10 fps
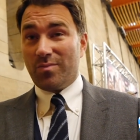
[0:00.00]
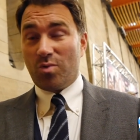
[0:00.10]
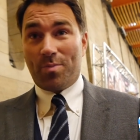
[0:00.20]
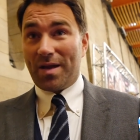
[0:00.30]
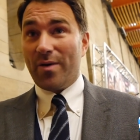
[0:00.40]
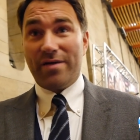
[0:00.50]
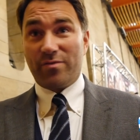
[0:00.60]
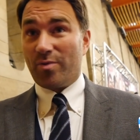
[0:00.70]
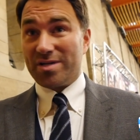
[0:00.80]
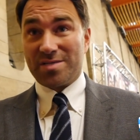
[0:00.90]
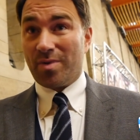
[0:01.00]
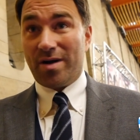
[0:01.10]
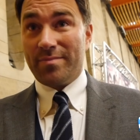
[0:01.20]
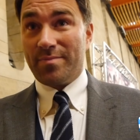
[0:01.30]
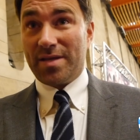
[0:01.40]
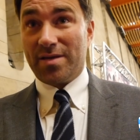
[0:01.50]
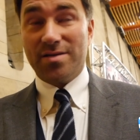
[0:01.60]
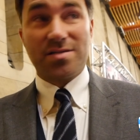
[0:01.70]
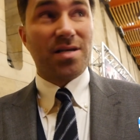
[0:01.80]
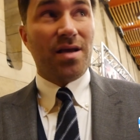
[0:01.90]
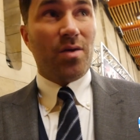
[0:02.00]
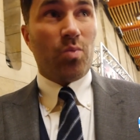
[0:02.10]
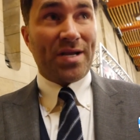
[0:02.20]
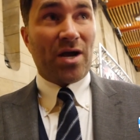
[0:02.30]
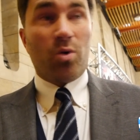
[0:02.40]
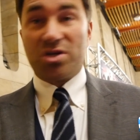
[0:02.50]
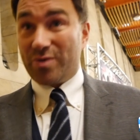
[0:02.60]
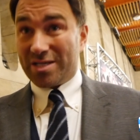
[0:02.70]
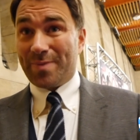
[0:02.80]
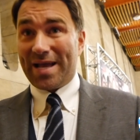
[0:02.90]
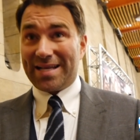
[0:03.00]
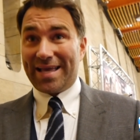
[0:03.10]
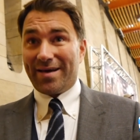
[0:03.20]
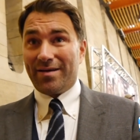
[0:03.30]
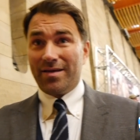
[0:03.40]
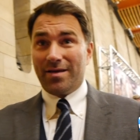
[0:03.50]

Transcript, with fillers: will blow everybody's mind because we know what to expect now,